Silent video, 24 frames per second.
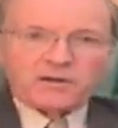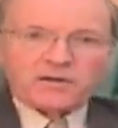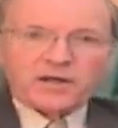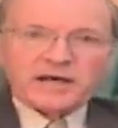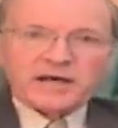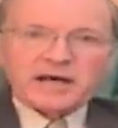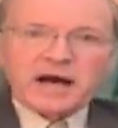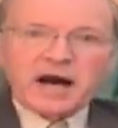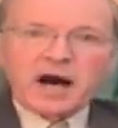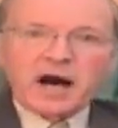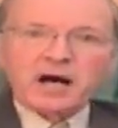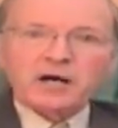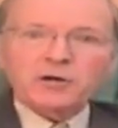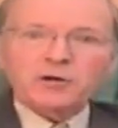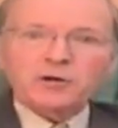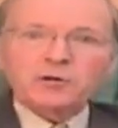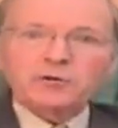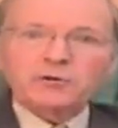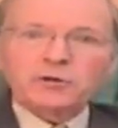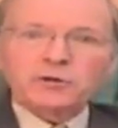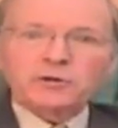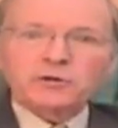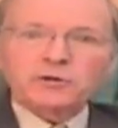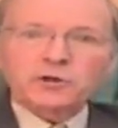They
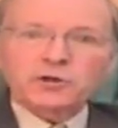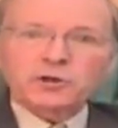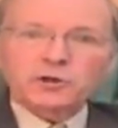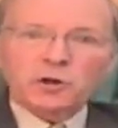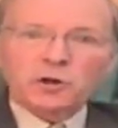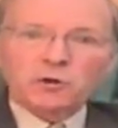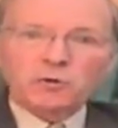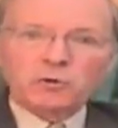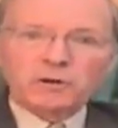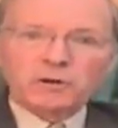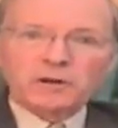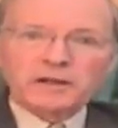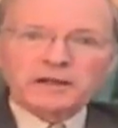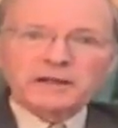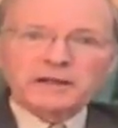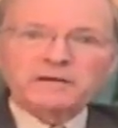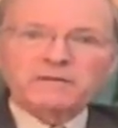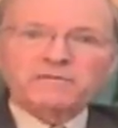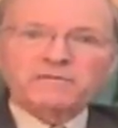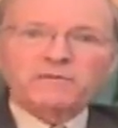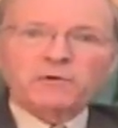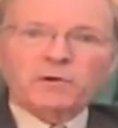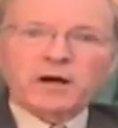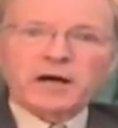argued solely
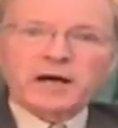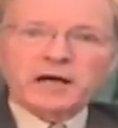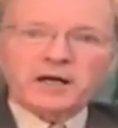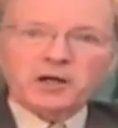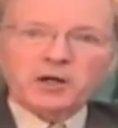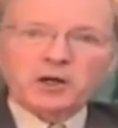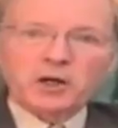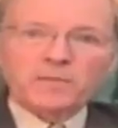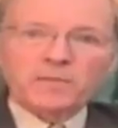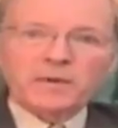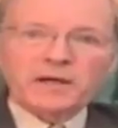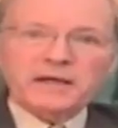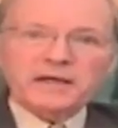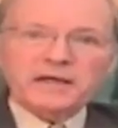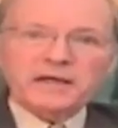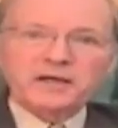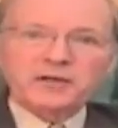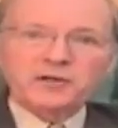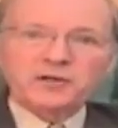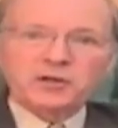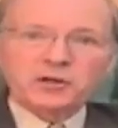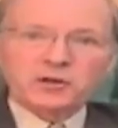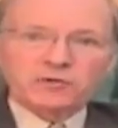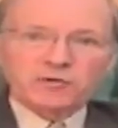for economic
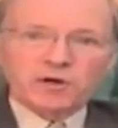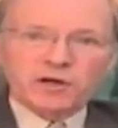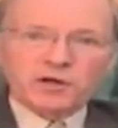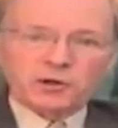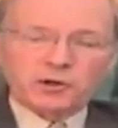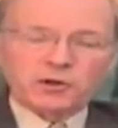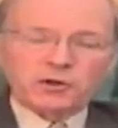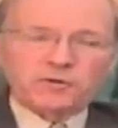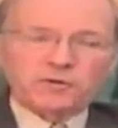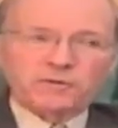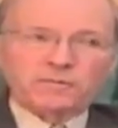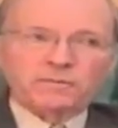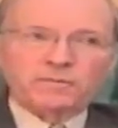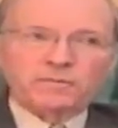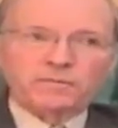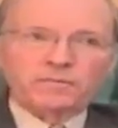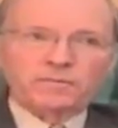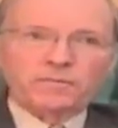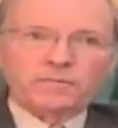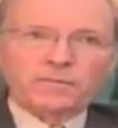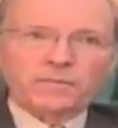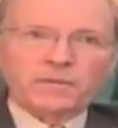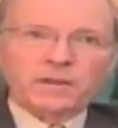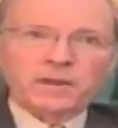integration.
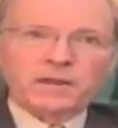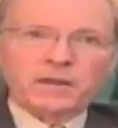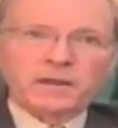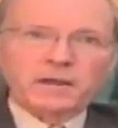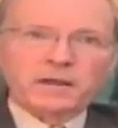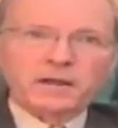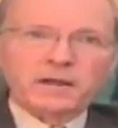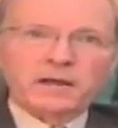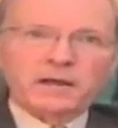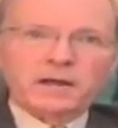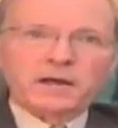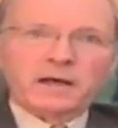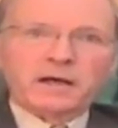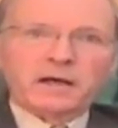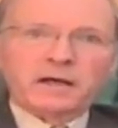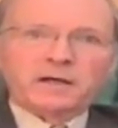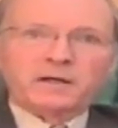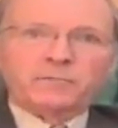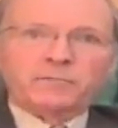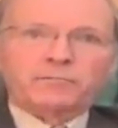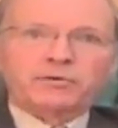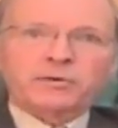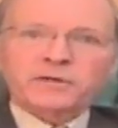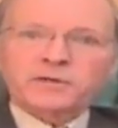
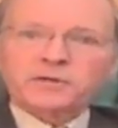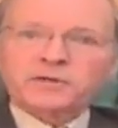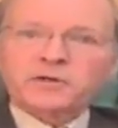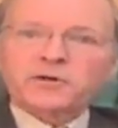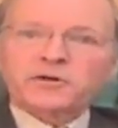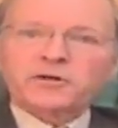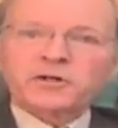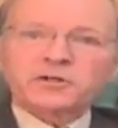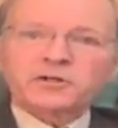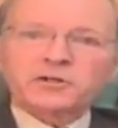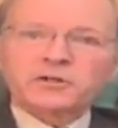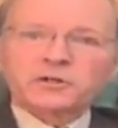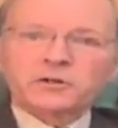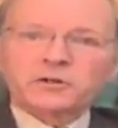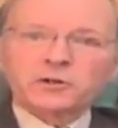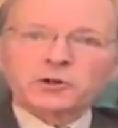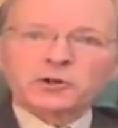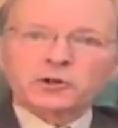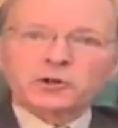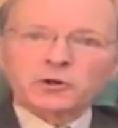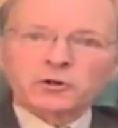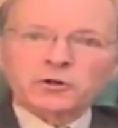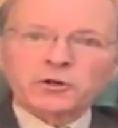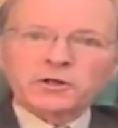Britain did
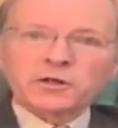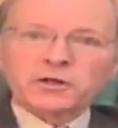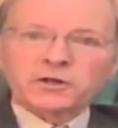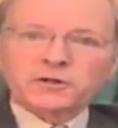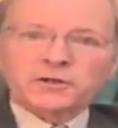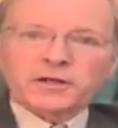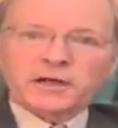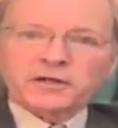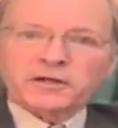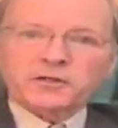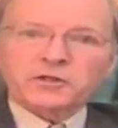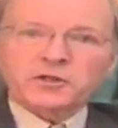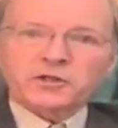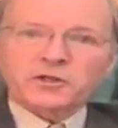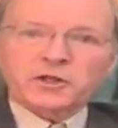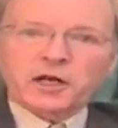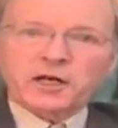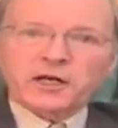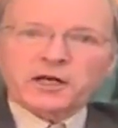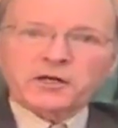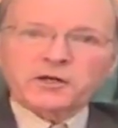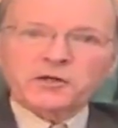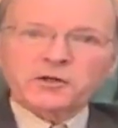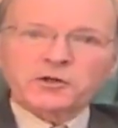not join at that
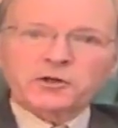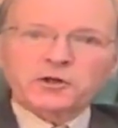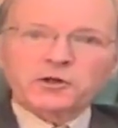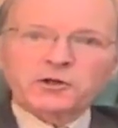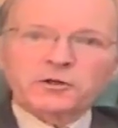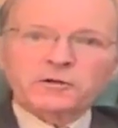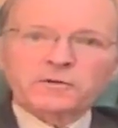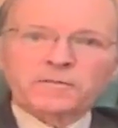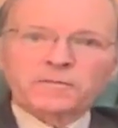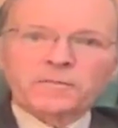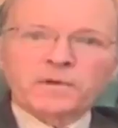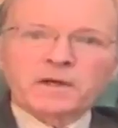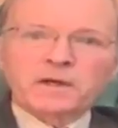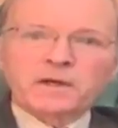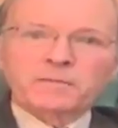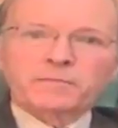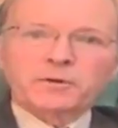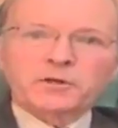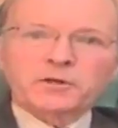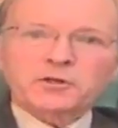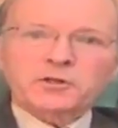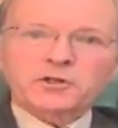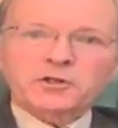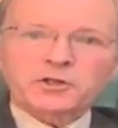stage,
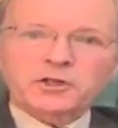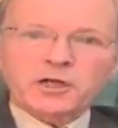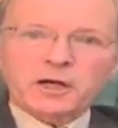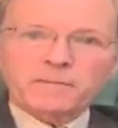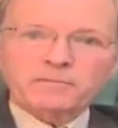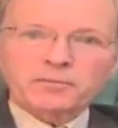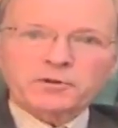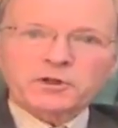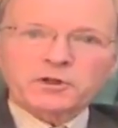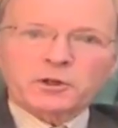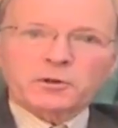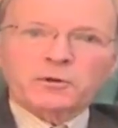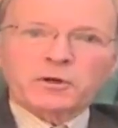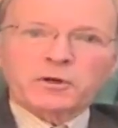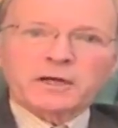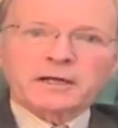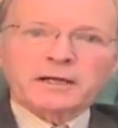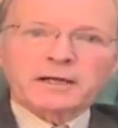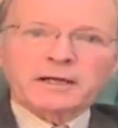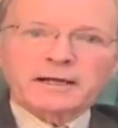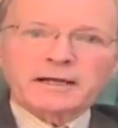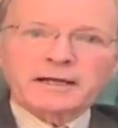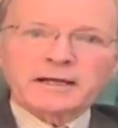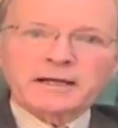but
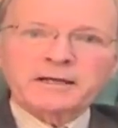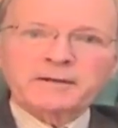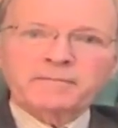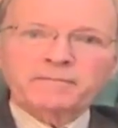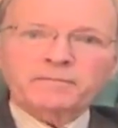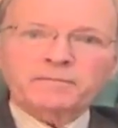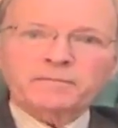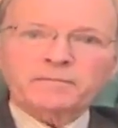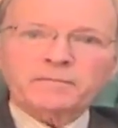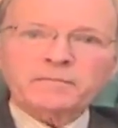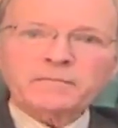subsequently,